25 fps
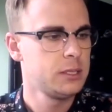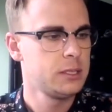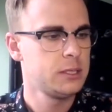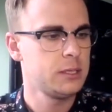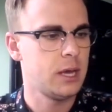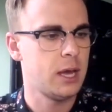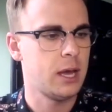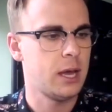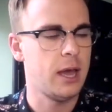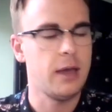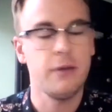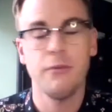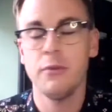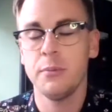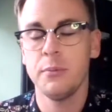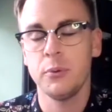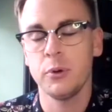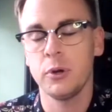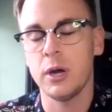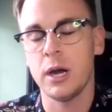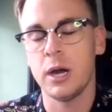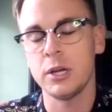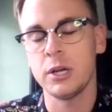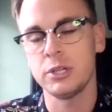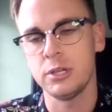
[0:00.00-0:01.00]
every
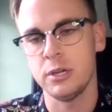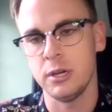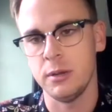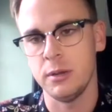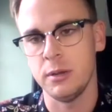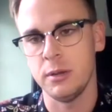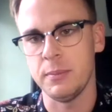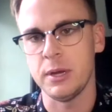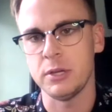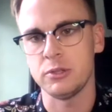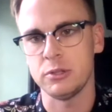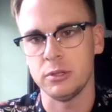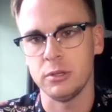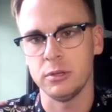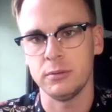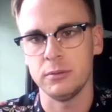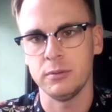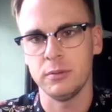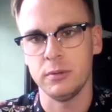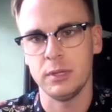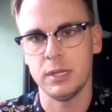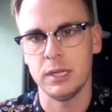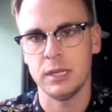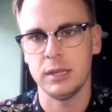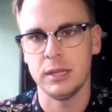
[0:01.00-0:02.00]
precautionary measure
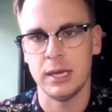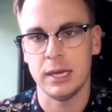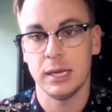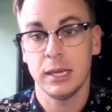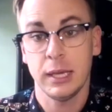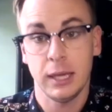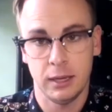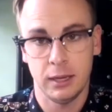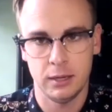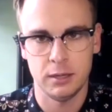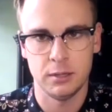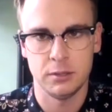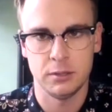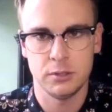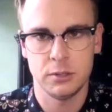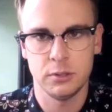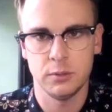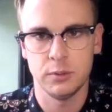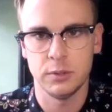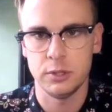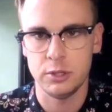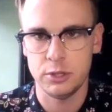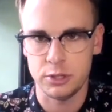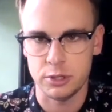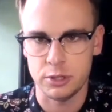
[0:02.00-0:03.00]
that they can to
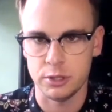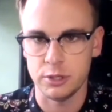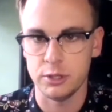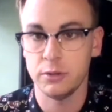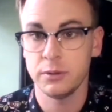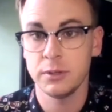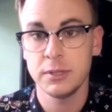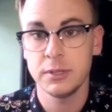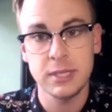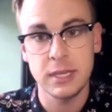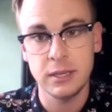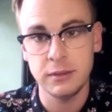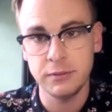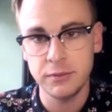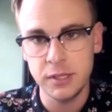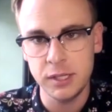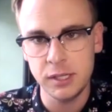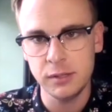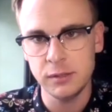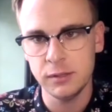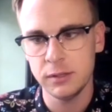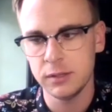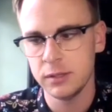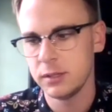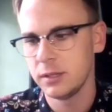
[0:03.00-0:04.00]
ensure your
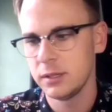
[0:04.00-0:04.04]
safety.